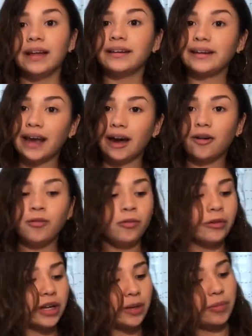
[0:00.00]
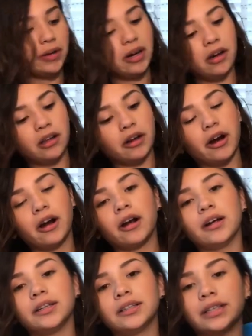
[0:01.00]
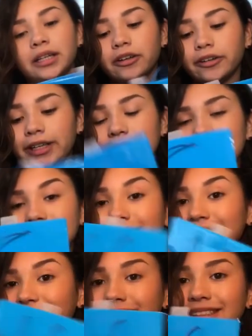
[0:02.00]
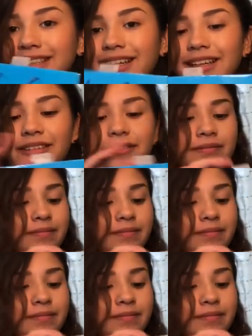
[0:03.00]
Now we're going to put all our ingredients inside.